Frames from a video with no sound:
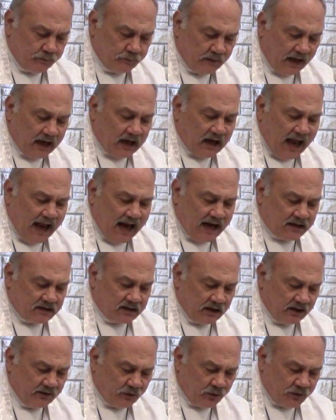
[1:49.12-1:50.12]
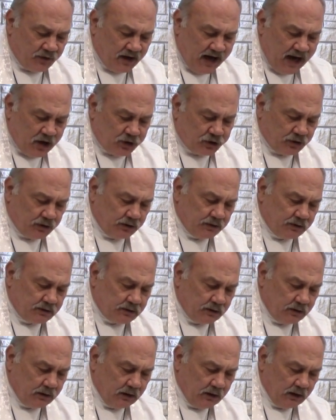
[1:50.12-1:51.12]
a light for the
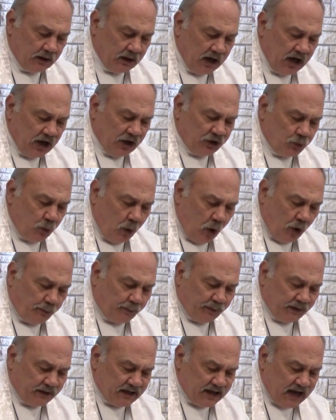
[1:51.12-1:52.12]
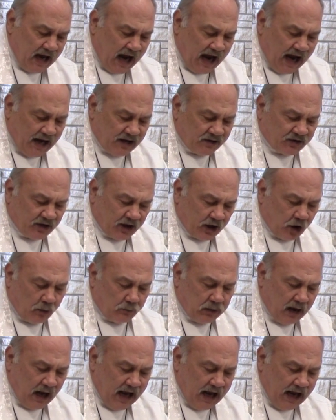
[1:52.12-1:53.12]
nations, to open the eyes that are
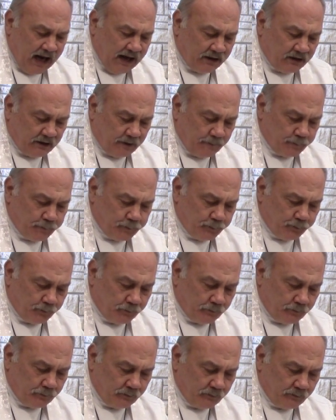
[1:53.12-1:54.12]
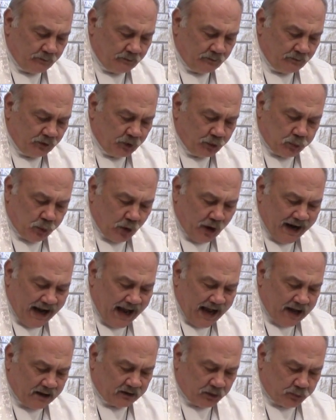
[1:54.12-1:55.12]
blind, to bring
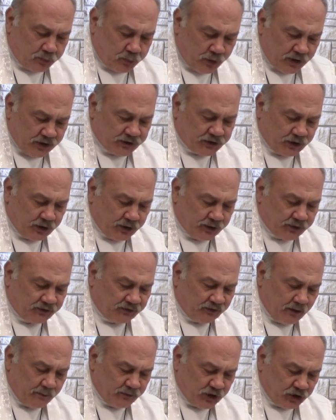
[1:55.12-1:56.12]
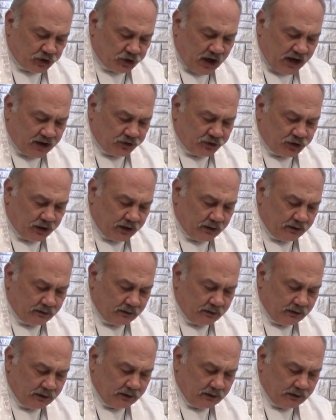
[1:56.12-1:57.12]
out the prisoners from the
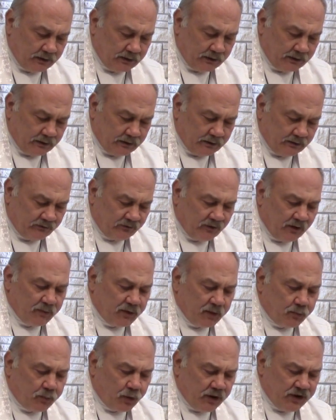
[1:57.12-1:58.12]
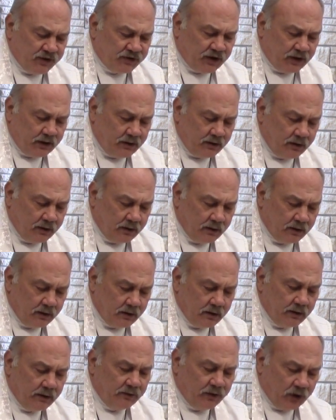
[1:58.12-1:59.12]
dungeon, from the
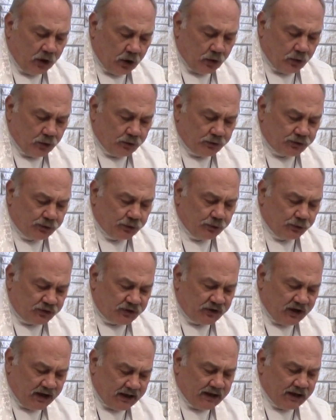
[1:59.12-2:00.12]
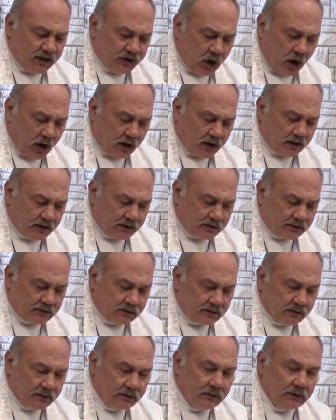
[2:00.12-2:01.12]
prison, those who sit in
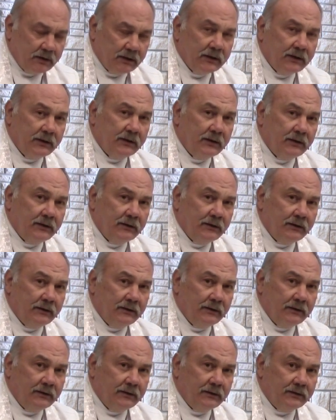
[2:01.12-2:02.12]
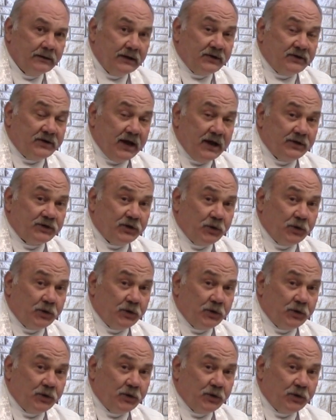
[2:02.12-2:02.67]
darkness. This is